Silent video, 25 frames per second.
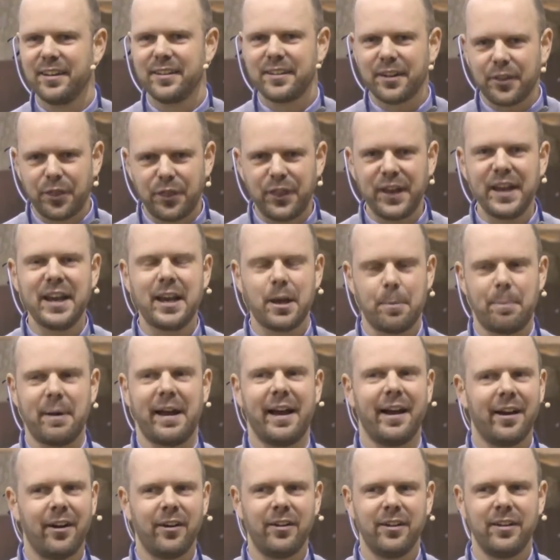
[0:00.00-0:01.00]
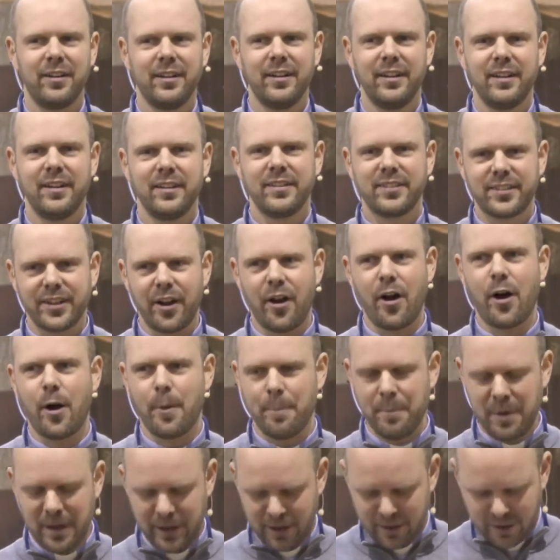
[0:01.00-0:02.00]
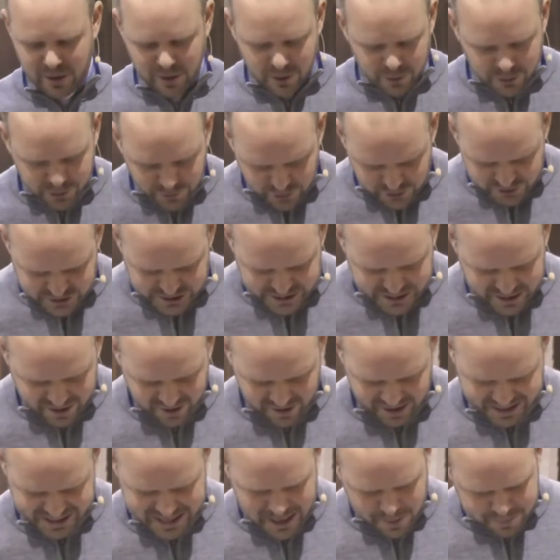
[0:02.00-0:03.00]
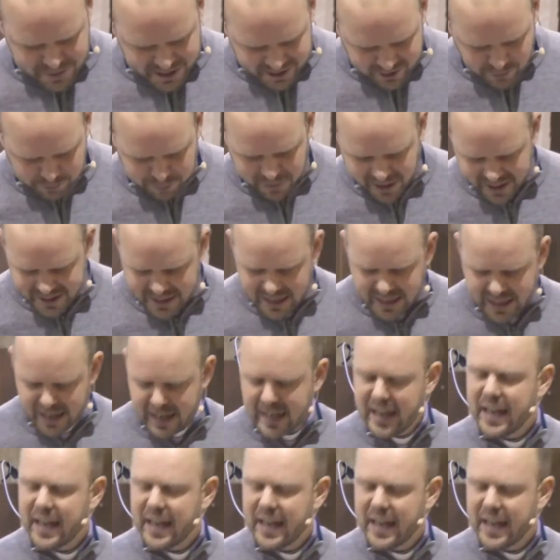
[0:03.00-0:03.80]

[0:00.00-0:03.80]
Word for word: to think about Psalm 39. Let me explain.